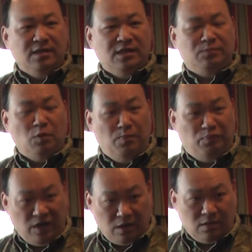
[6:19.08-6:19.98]
It's more
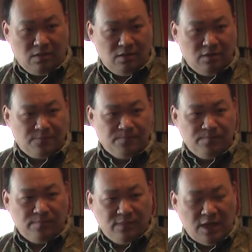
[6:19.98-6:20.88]
brittle.
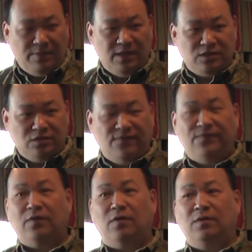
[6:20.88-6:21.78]
That means it's good
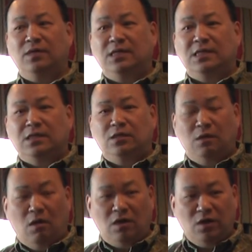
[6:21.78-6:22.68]
for
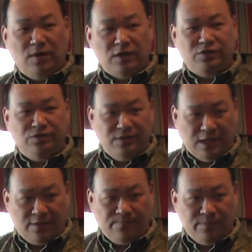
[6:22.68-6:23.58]
longer range
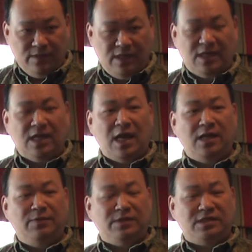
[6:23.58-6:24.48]
shooting. It can
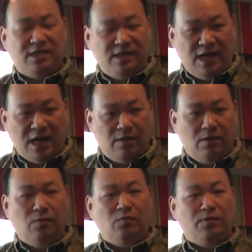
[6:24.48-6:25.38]
have you a thinner
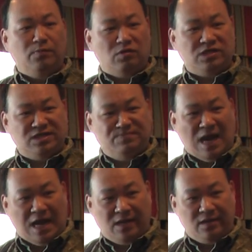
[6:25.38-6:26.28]
arrow with more
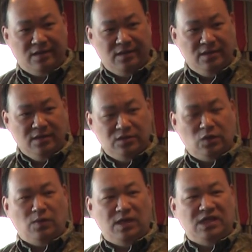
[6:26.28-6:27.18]
spine.
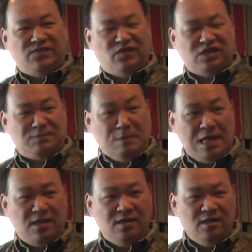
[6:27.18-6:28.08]
So one is for
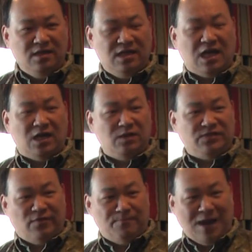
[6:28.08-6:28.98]
speed, the other is
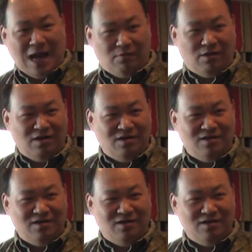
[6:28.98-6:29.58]
for power.